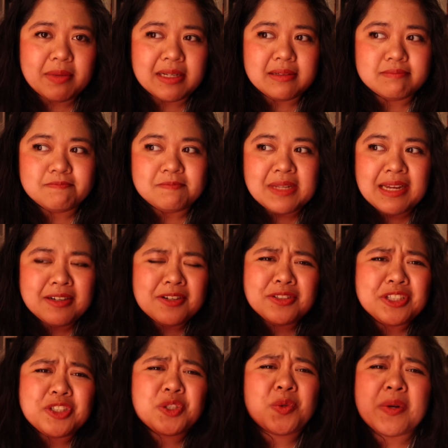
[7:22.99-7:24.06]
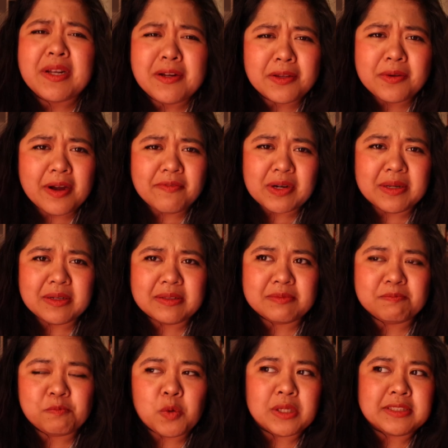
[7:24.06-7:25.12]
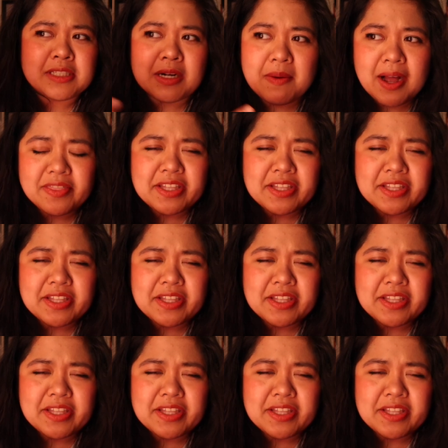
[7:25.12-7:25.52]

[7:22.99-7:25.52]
but I don't know, just treating you every once in a while.